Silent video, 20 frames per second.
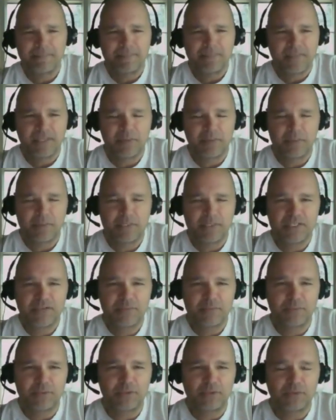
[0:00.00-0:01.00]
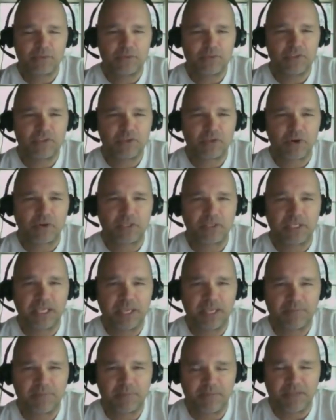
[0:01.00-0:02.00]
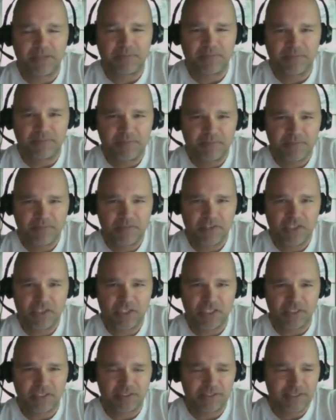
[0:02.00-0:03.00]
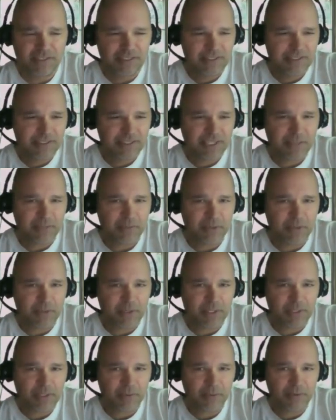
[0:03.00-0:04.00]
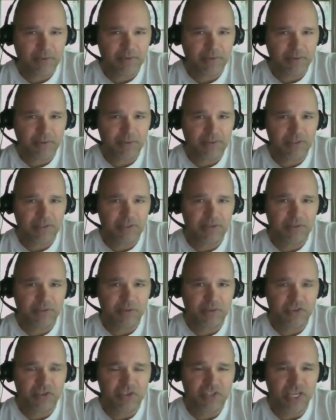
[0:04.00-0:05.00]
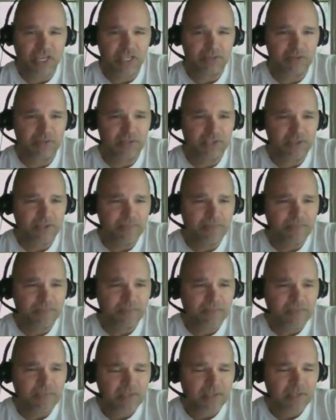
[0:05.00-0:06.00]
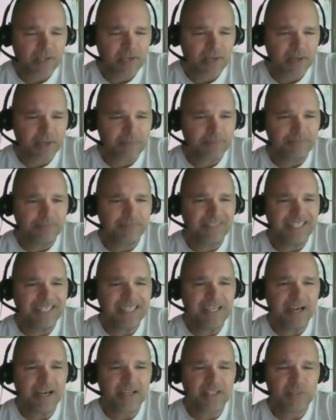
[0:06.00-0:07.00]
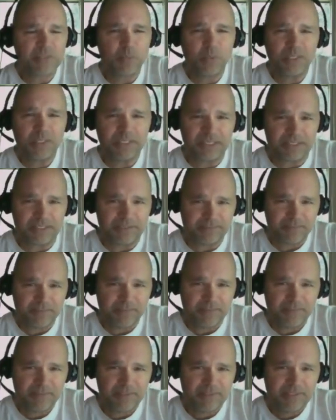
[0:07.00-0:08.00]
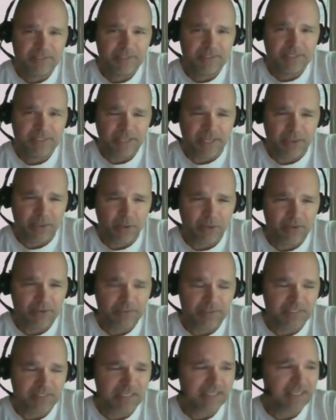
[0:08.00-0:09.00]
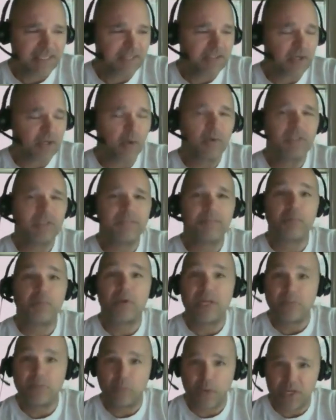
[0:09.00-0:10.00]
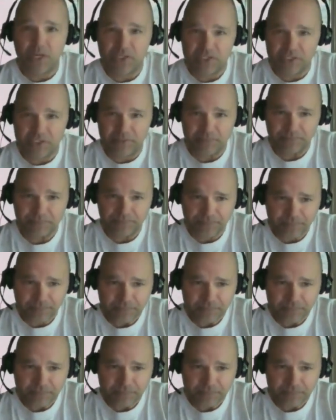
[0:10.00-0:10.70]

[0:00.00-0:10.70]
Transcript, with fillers: He was never a true Stark. He came from that fishing community or the or the or the sailors. Um, he got his willy cut off, and then they totally brainwashed him,